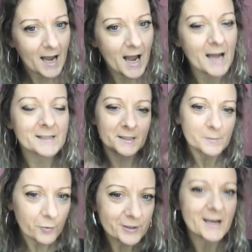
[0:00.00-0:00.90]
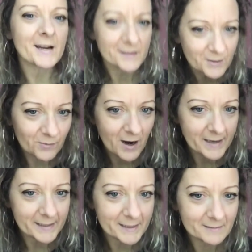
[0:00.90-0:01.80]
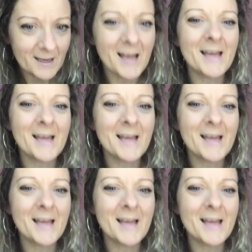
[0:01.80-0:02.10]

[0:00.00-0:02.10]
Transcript: Has to pertain to writing.